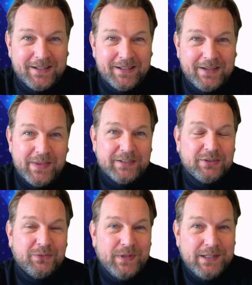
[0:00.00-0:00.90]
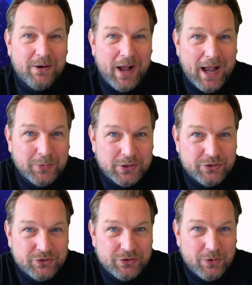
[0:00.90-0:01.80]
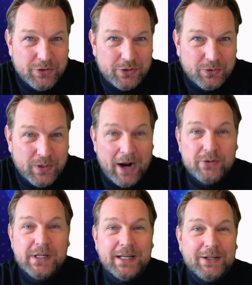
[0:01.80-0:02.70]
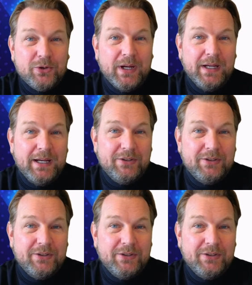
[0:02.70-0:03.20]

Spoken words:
In this video, I'm going to show you how you can create a